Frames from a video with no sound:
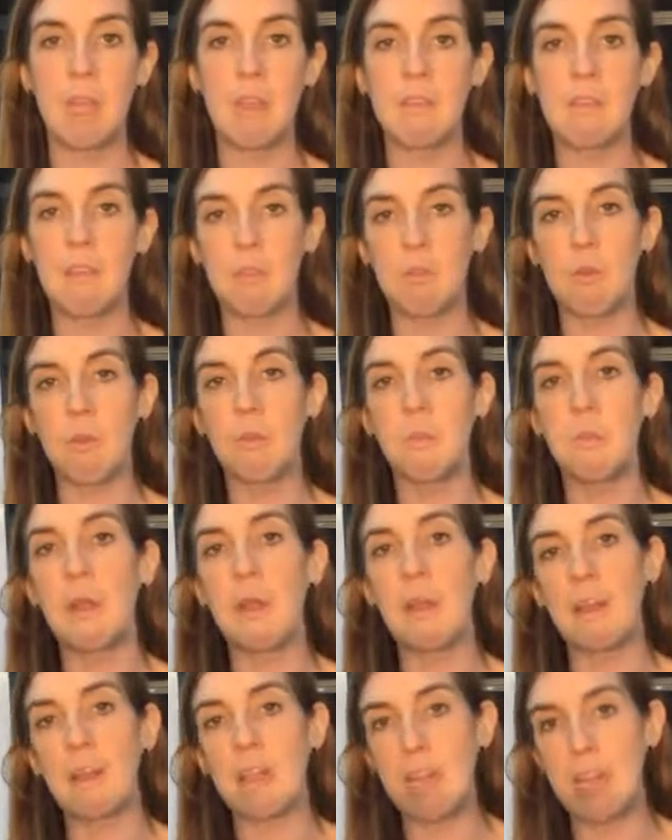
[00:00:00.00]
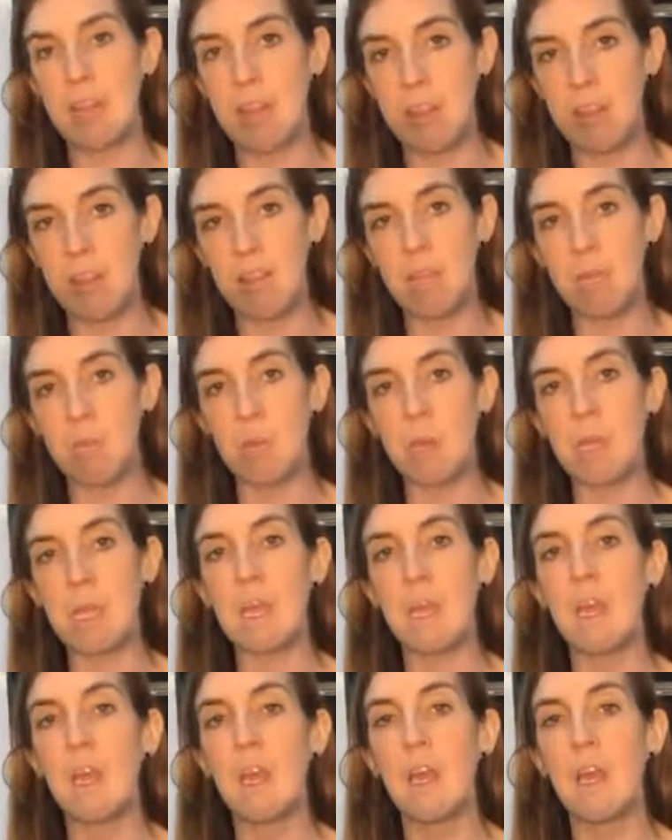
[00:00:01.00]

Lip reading: So that's what we've been looking at this week.